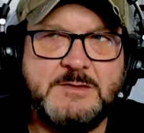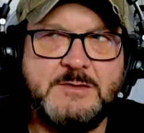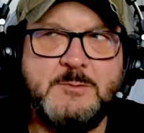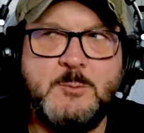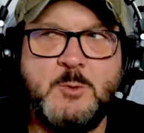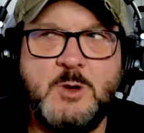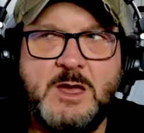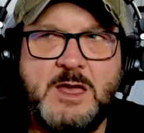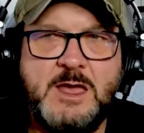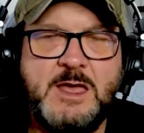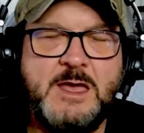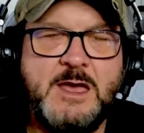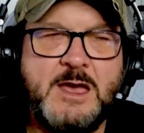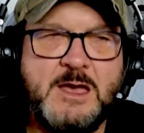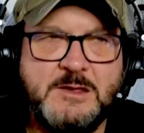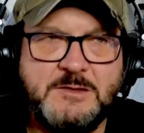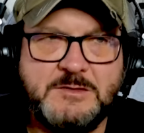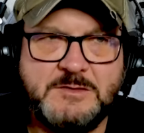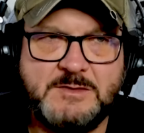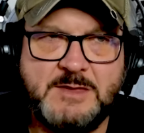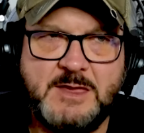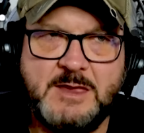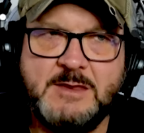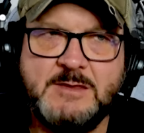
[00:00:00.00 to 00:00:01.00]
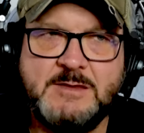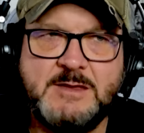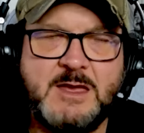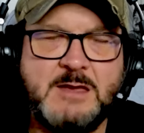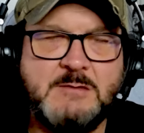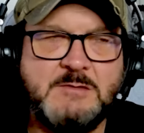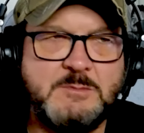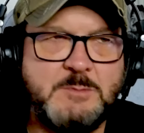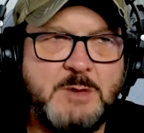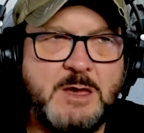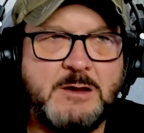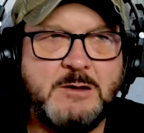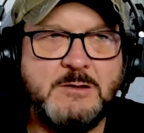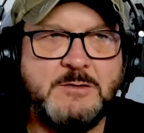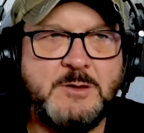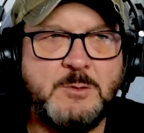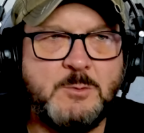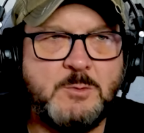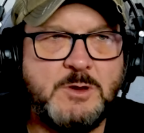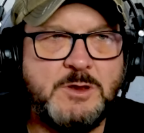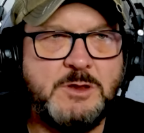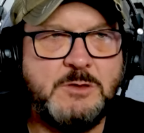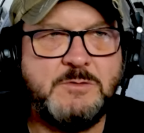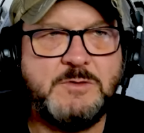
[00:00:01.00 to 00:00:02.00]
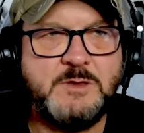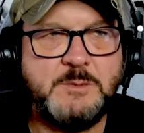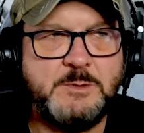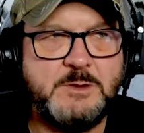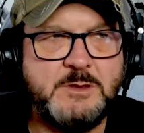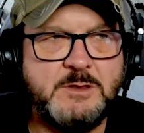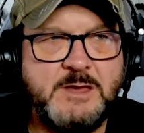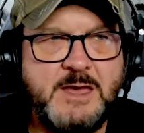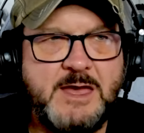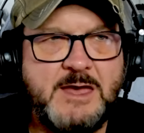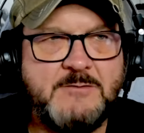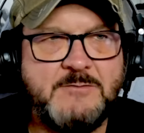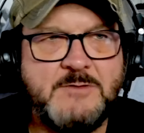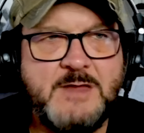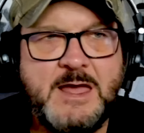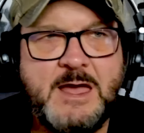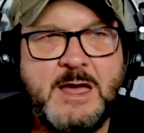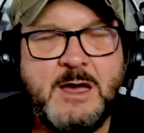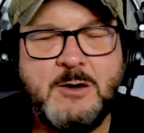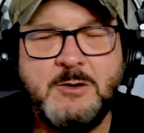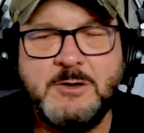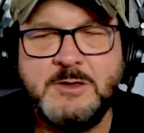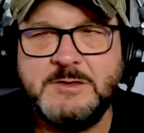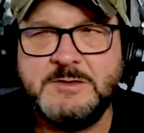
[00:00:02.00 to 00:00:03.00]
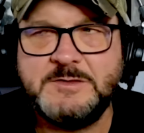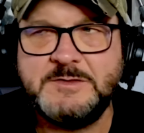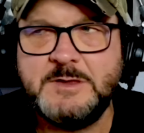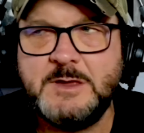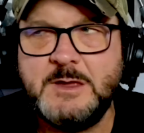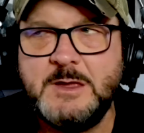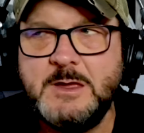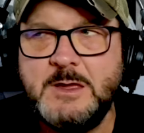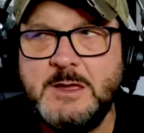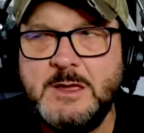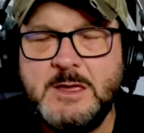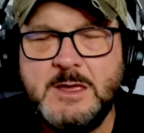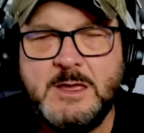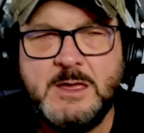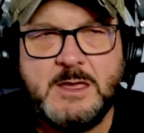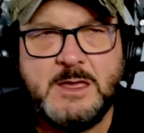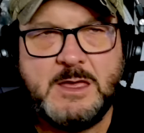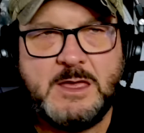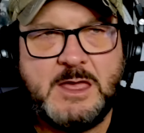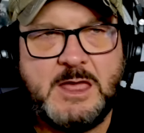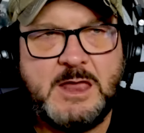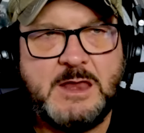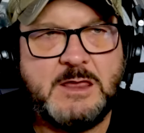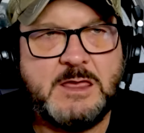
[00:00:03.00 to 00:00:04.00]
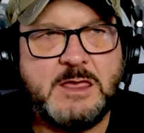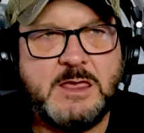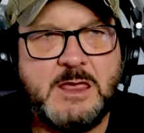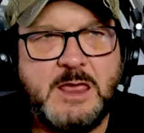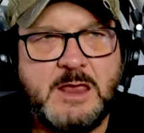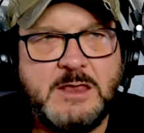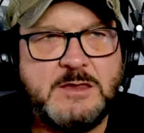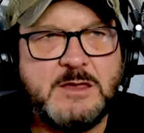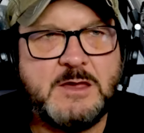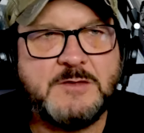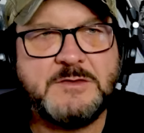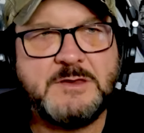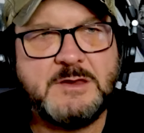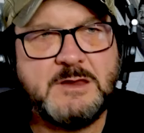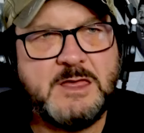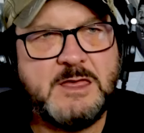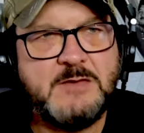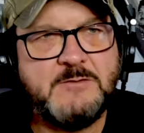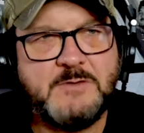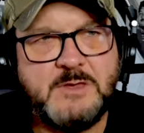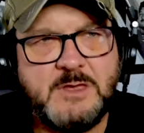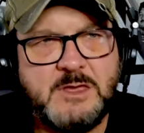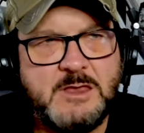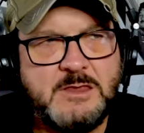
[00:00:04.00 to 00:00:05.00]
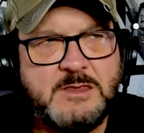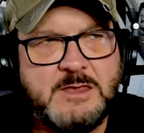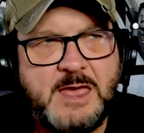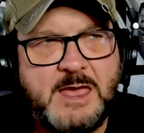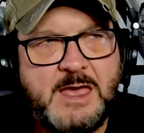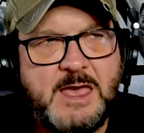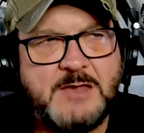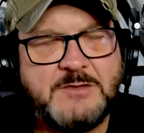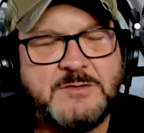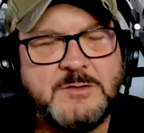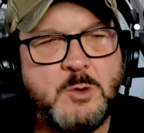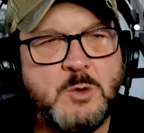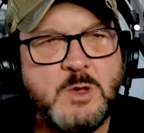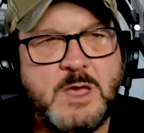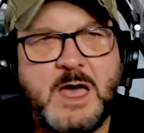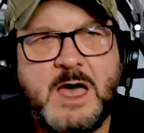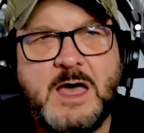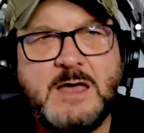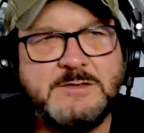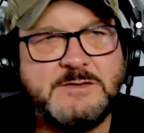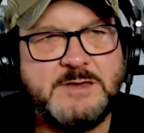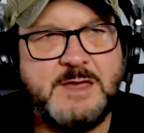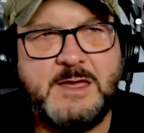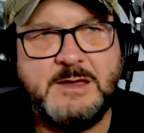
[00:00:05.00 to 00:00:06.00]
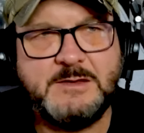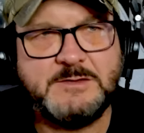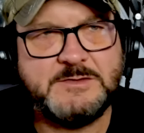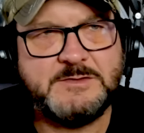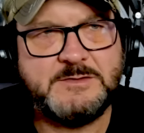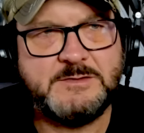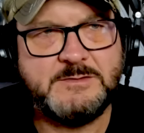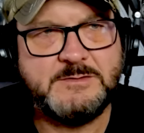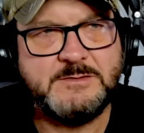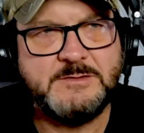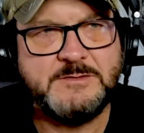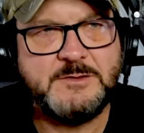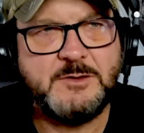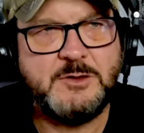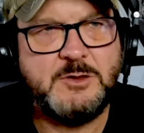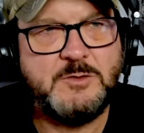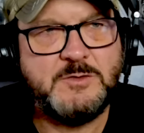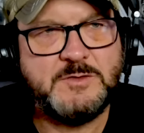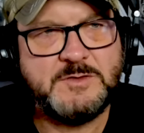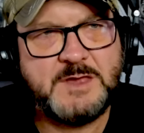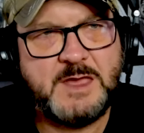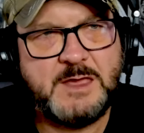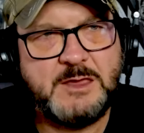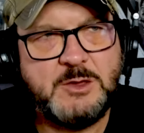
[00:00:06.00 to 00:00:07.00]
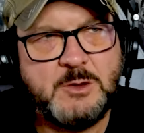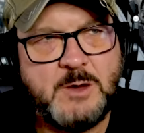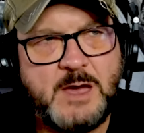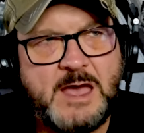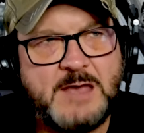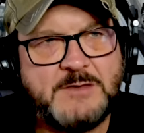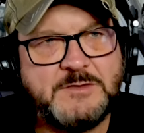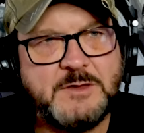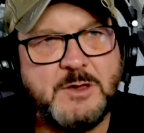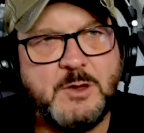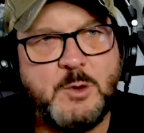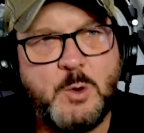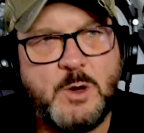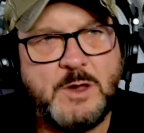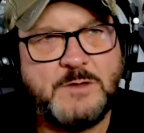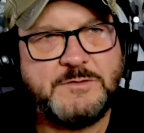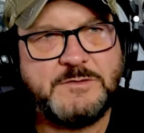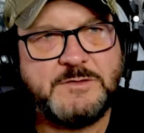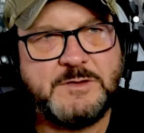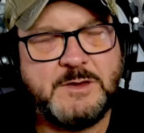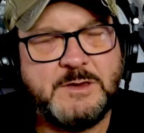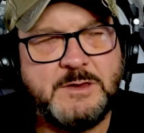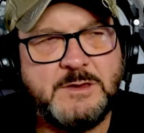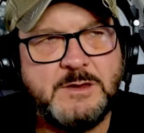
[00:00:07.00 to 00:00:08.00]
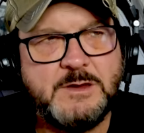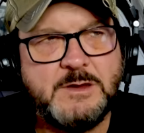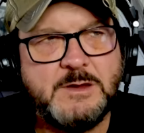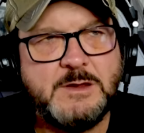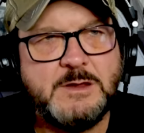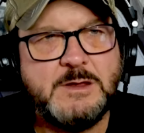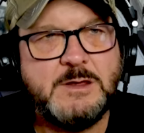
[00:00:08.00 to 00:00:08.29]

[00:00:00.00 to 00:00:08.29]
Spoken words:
why AI is 10 times better than what you typically have now, is it has no context. So you ask a question